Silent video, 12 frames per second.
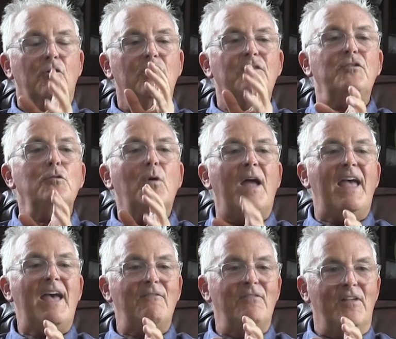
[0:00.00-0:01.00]
Or if you
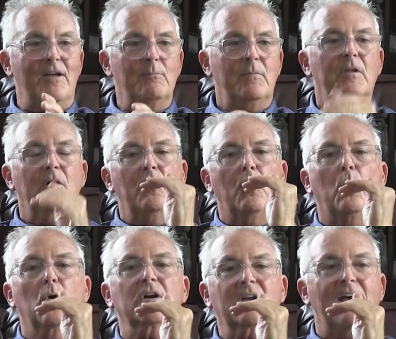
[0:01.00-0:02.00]
have them,
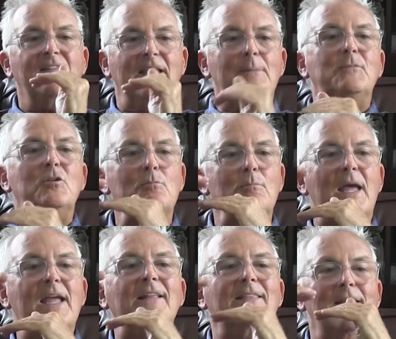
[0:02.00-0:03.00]
work on them to
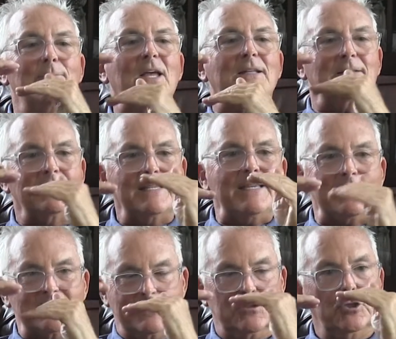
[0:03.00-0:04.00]
make them at
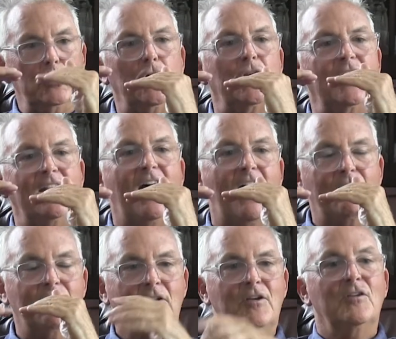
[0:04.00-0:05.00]
least good
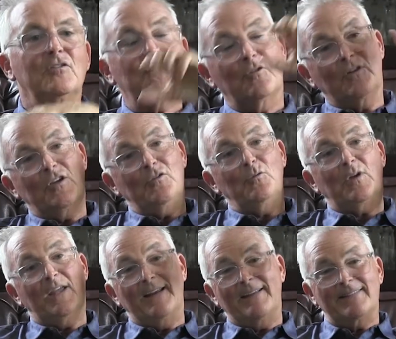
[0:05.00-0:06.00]
enough so that you
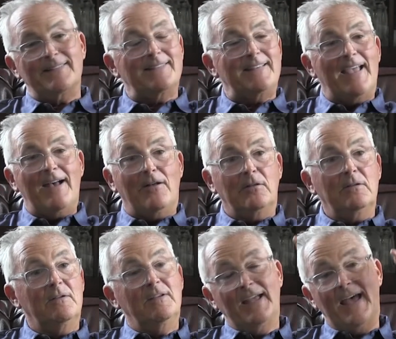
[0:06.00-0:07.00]
can
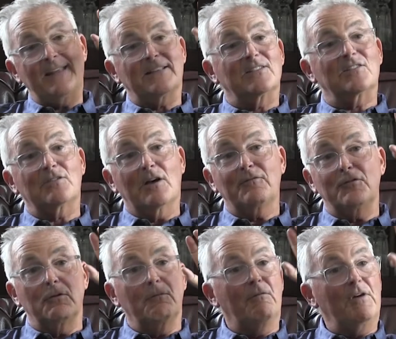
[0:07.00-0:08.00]
excel at the stuff
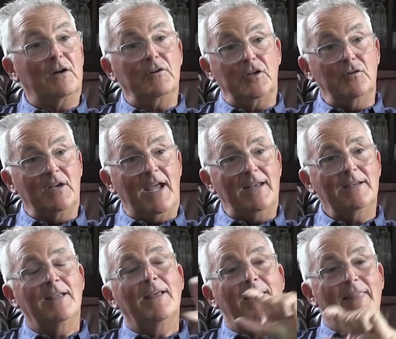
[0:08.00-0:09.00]
you're very good at.
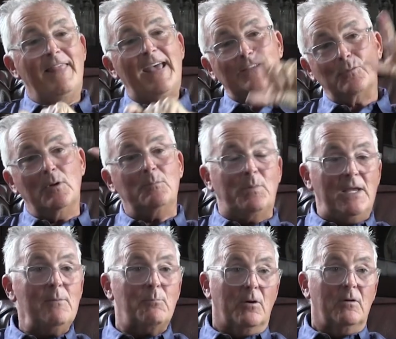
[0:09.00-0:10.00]
That's what
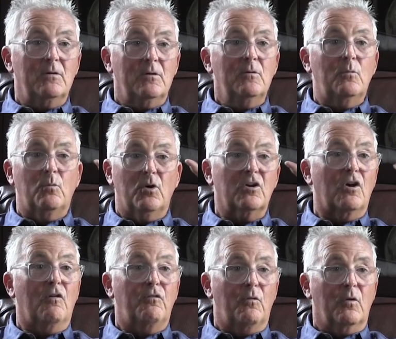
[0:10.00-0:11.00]
people will
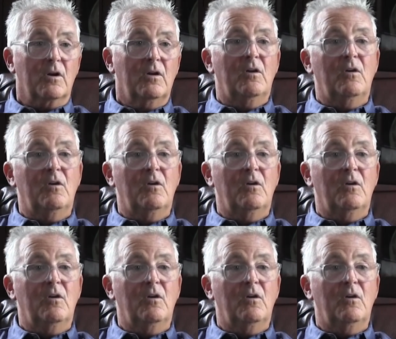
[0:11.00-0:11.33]
go for.